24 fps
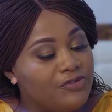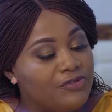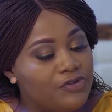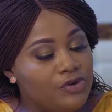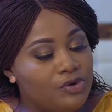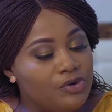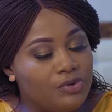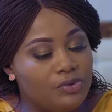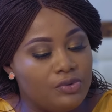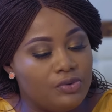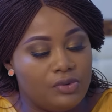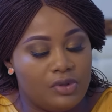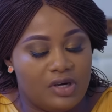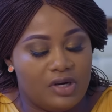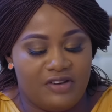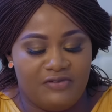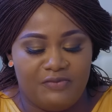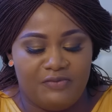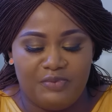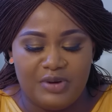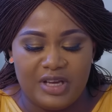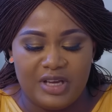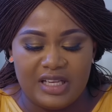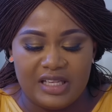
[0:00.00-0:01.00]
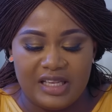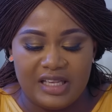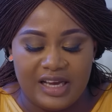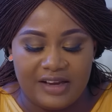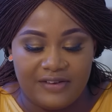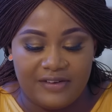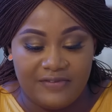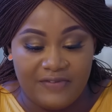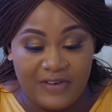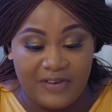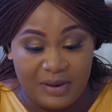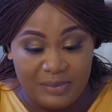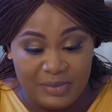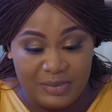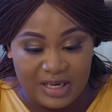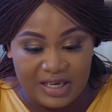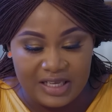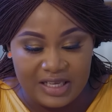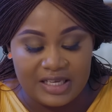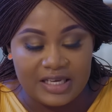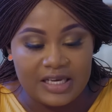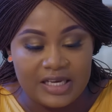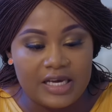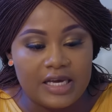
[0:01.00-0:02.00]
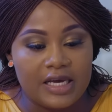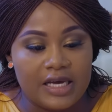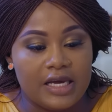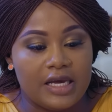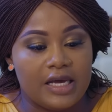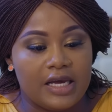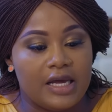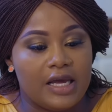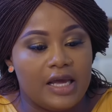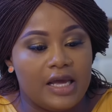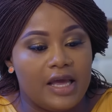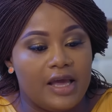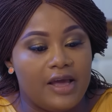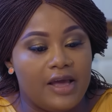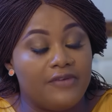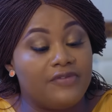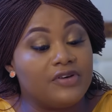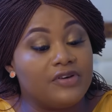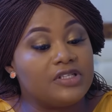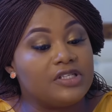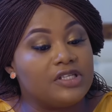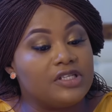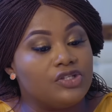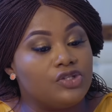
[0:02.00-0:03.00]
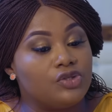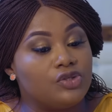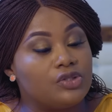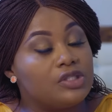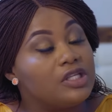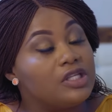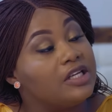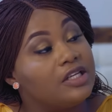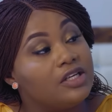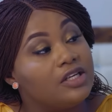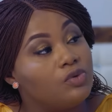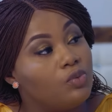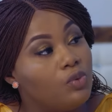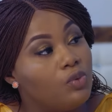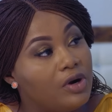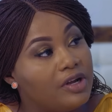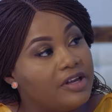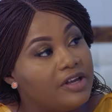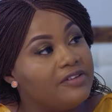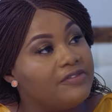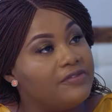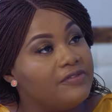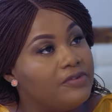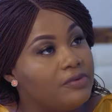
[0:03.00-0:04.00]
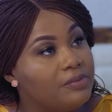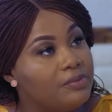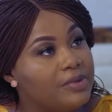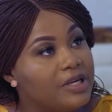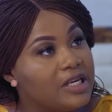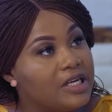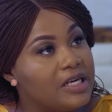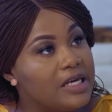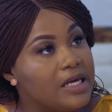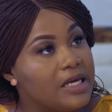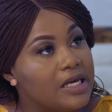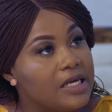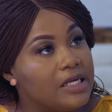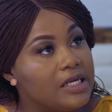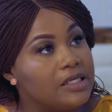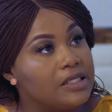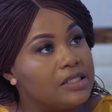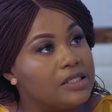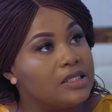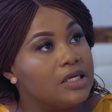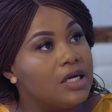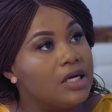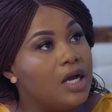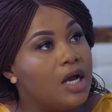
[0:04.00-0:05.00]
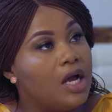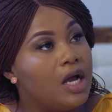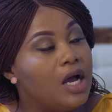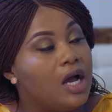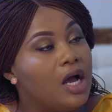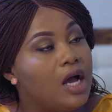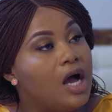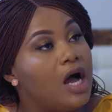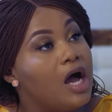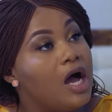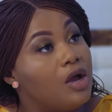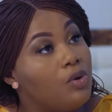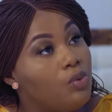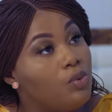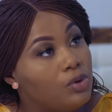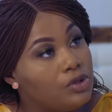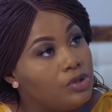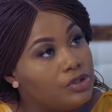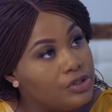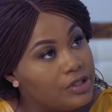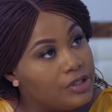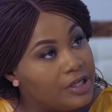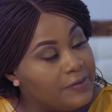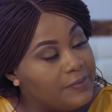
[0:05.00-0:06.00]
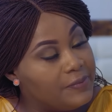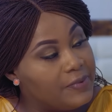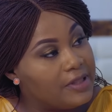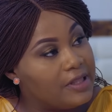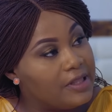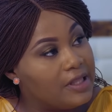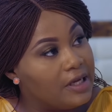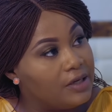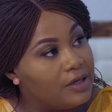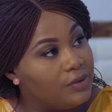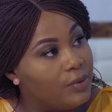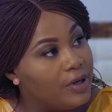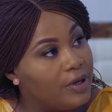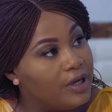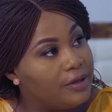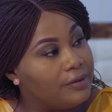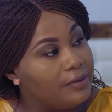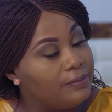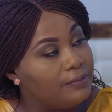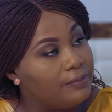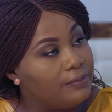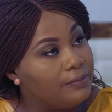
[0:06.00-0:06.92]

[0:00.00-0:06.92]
of you have been like family ever since you started working for me, and I want to keep it that way.